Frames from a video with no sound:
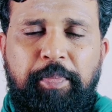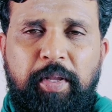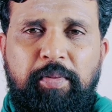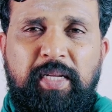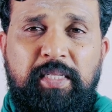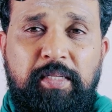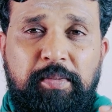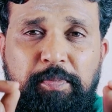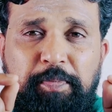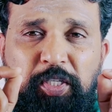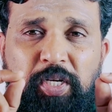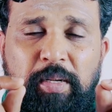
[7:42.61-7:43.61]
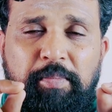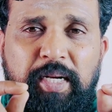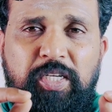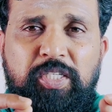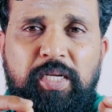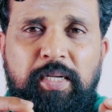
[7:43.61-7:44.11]
Now there is a special
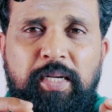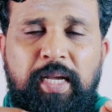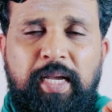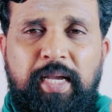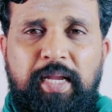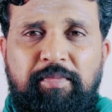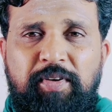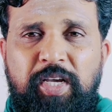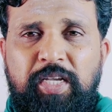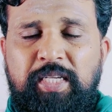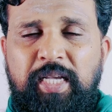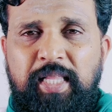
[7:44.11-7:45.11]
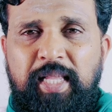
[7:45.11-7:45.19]
mention in which